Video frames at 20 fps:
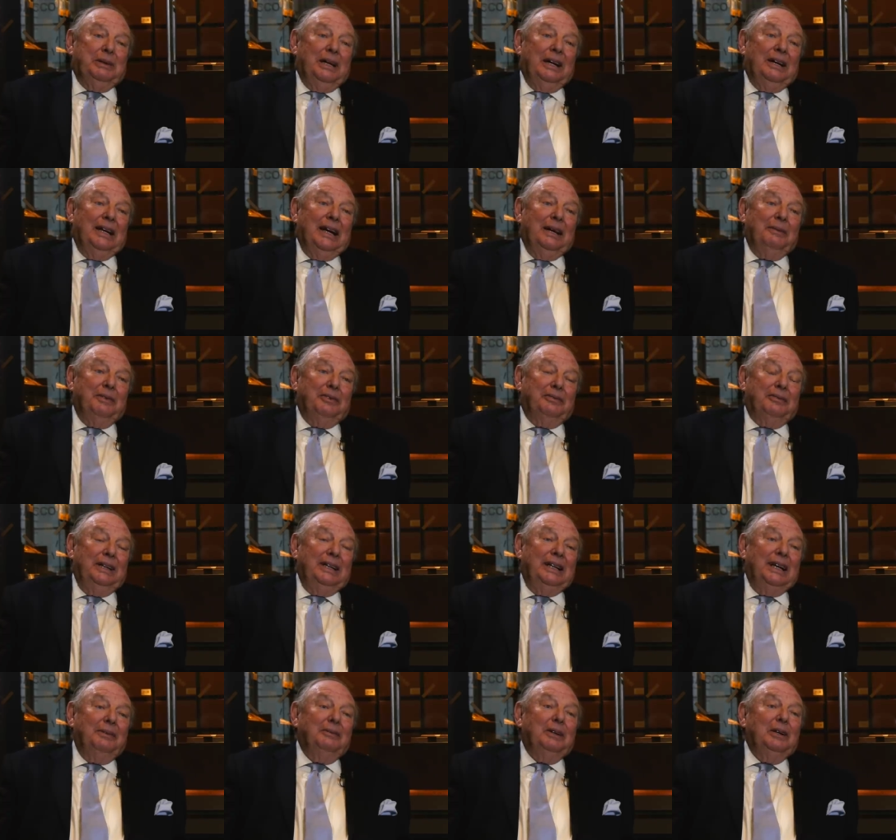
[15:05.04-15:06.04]
Brown, I'm
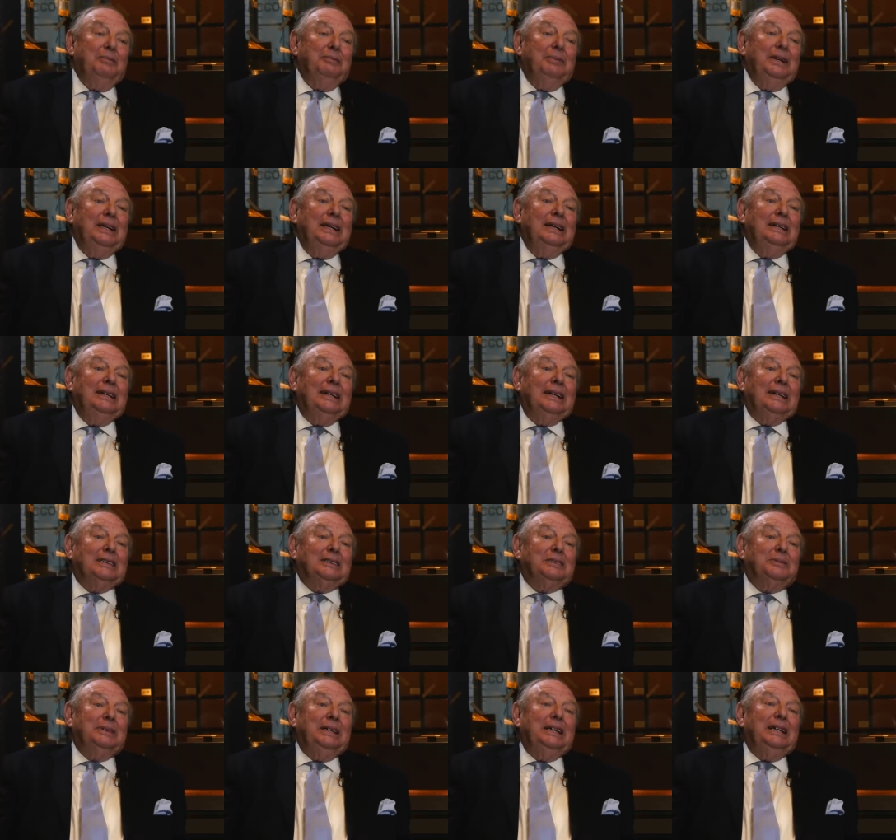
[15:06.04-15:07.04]
afraid I won't be here
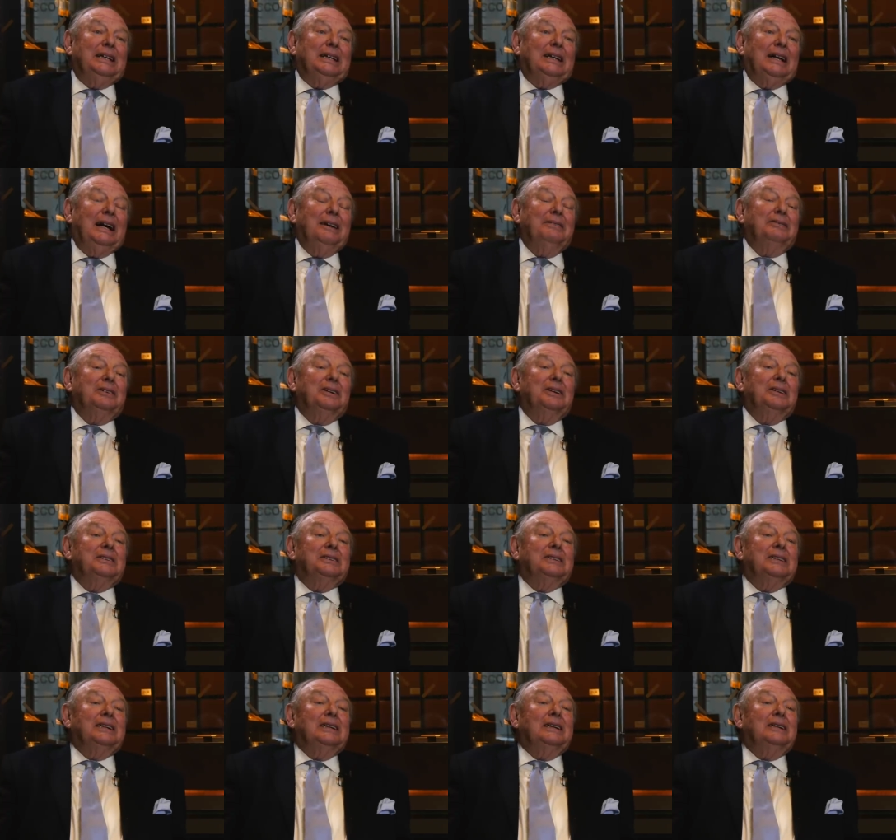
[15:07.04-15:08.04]
next week. I've
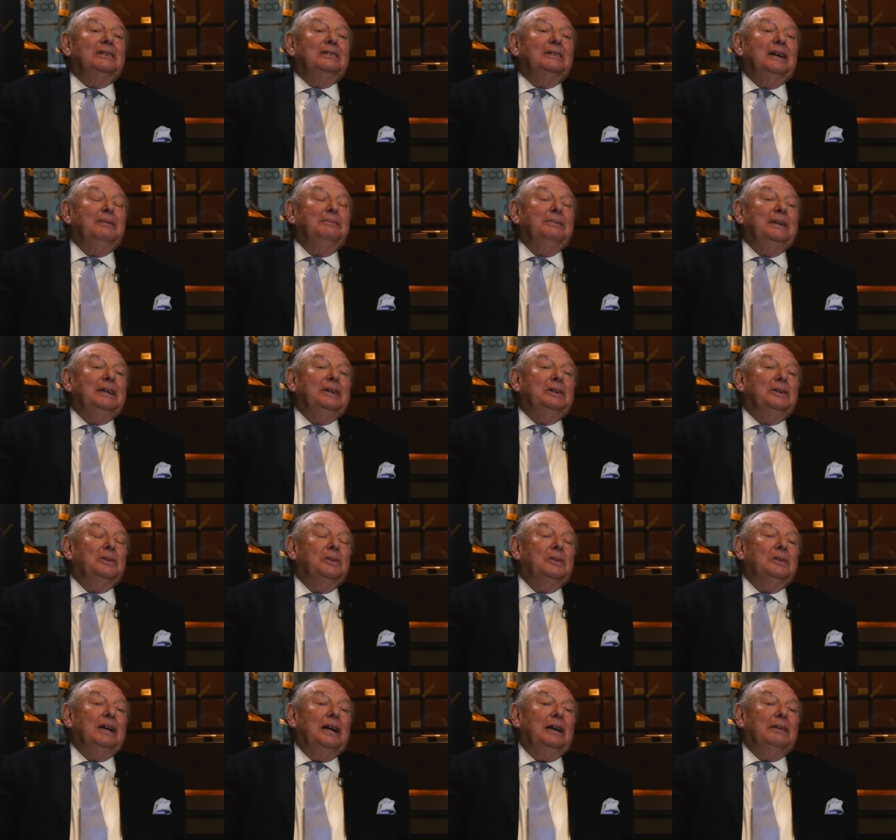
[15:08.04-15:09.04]
got to go. I'm being
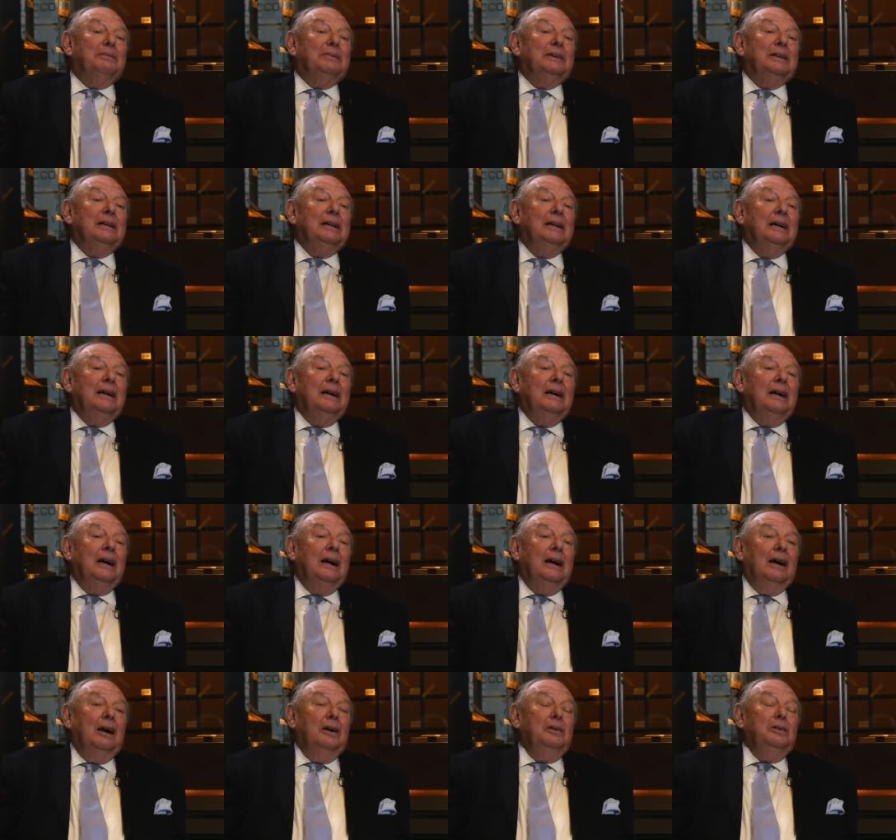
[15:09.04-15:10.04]
called up.
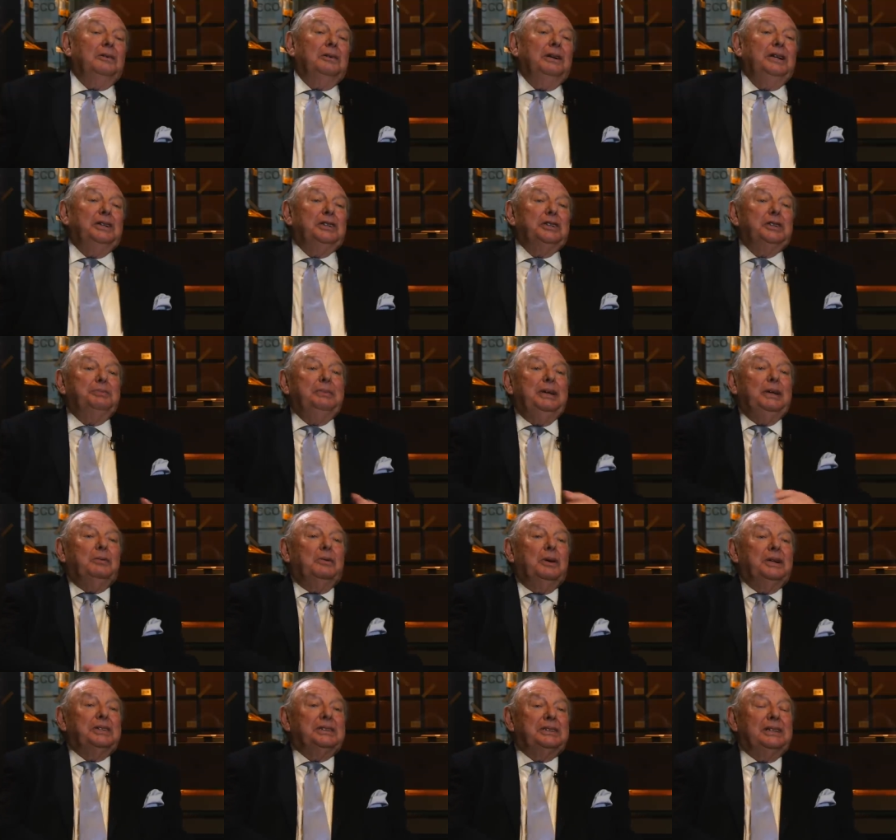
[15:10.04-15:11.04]
Oh, gracious me,
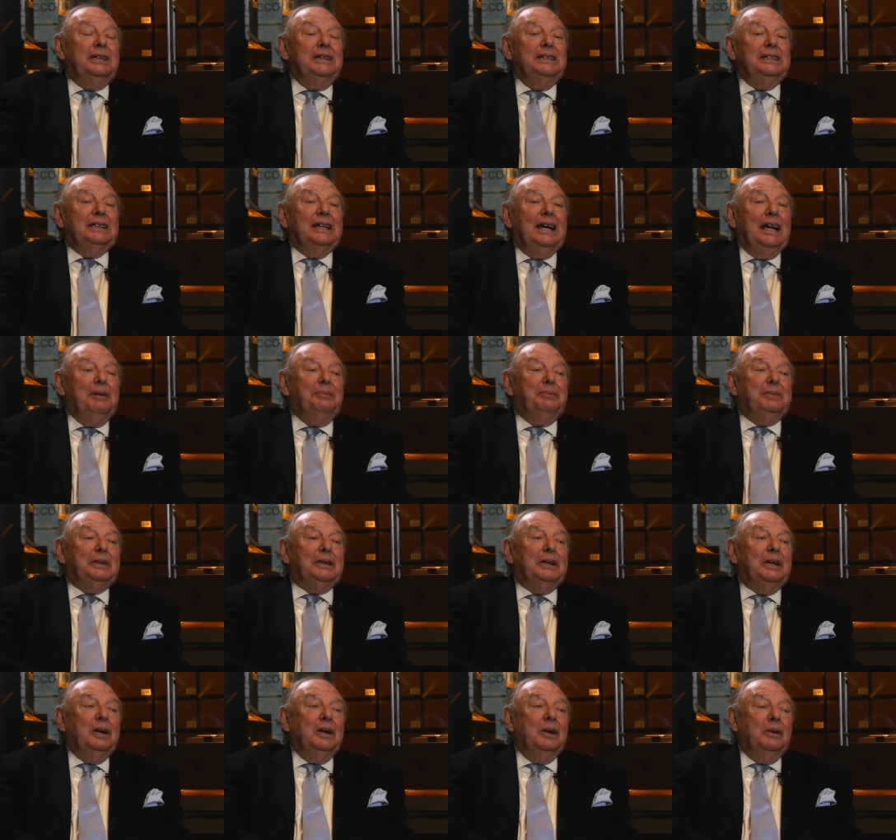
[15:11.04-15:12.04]
what's going to
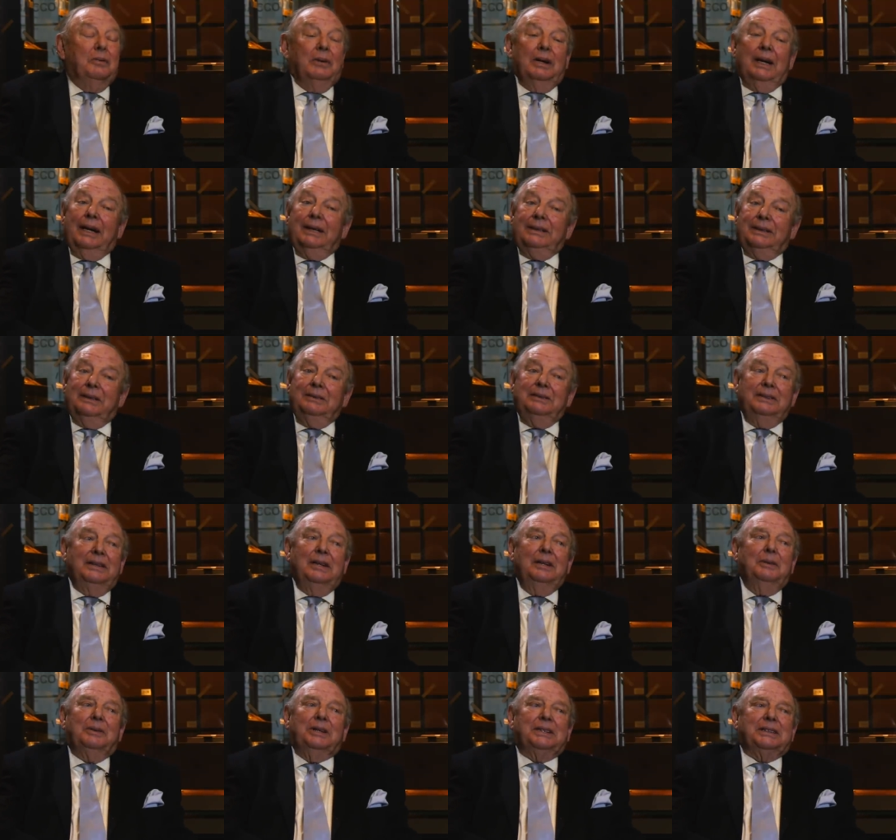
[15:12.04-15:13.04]
happen? Well, I don't
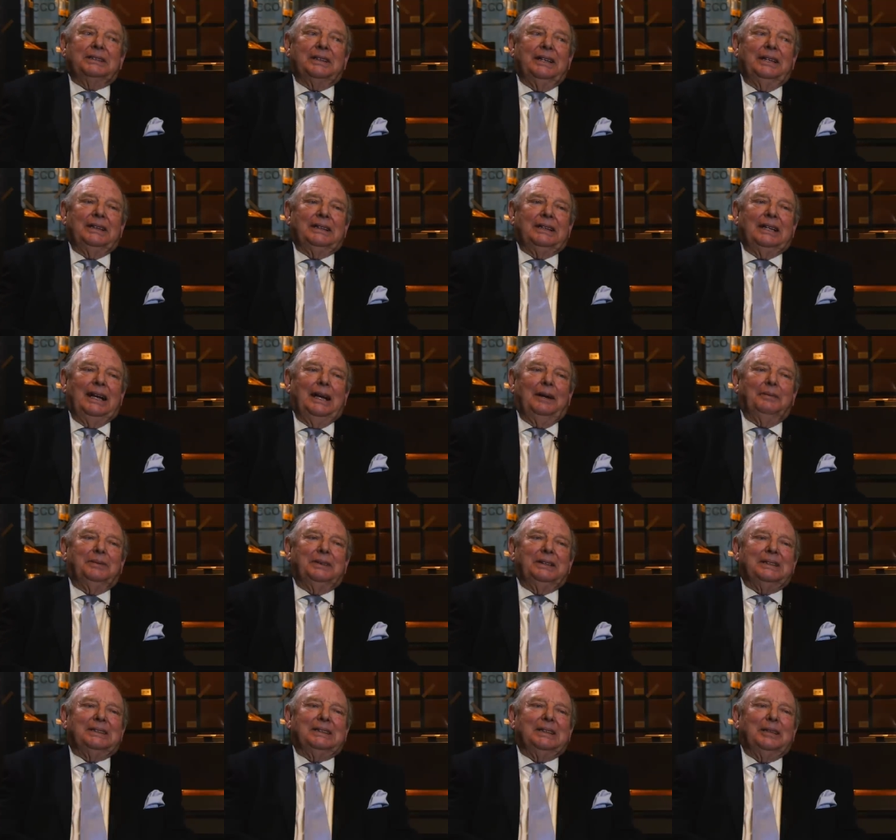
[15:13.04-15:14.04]
know what's going to
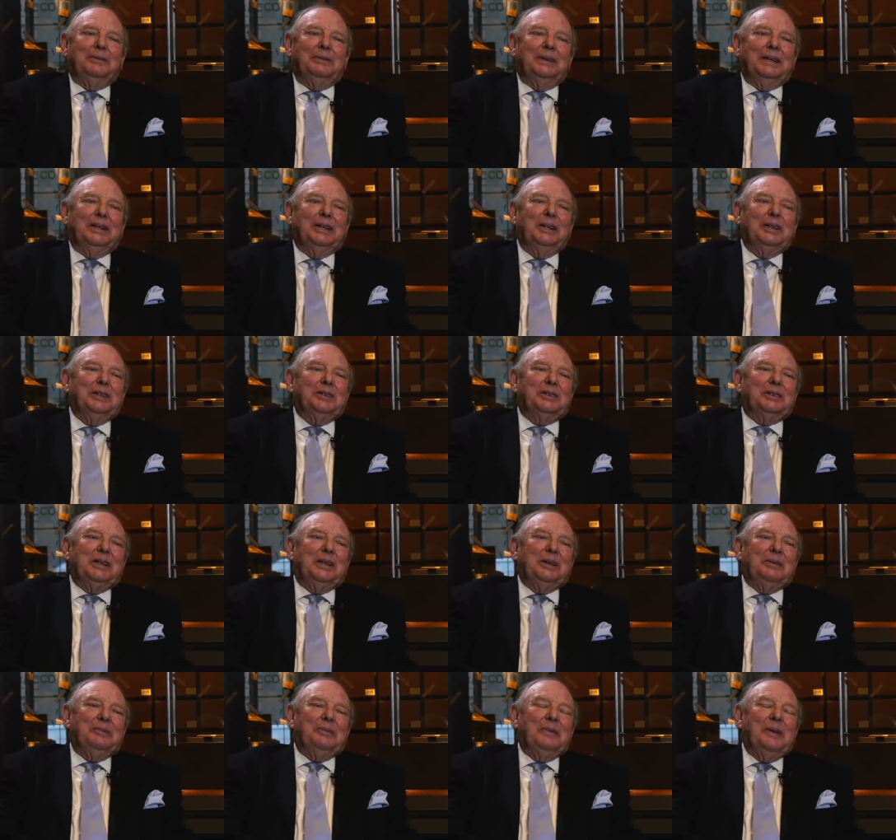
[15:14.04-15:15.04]
happen, sir, because
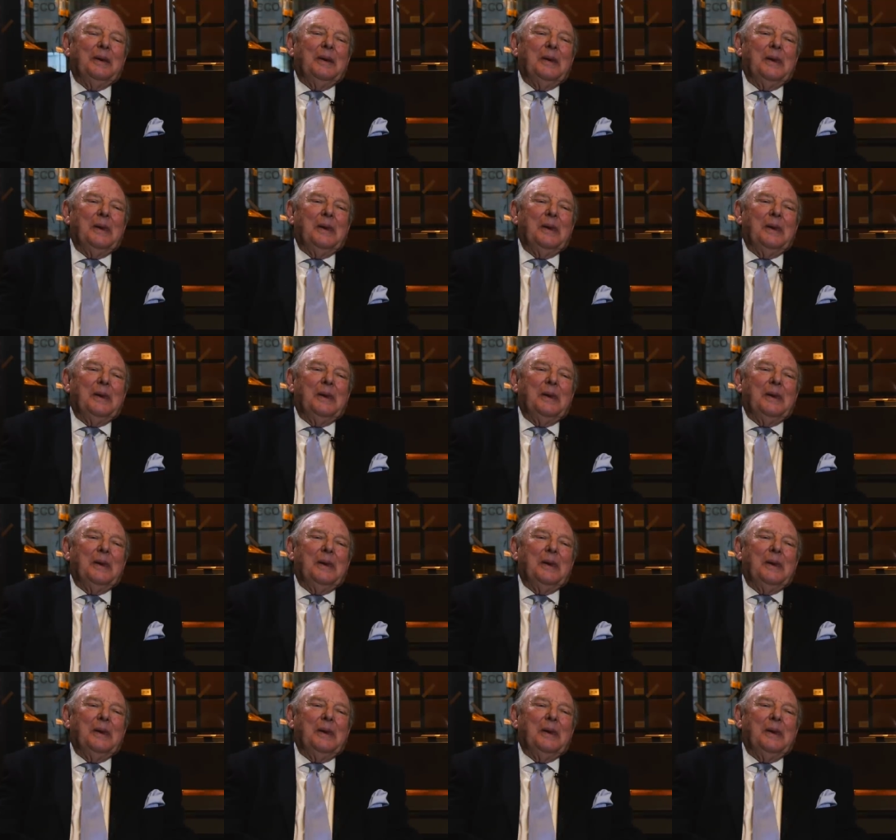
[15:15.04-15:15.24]
um,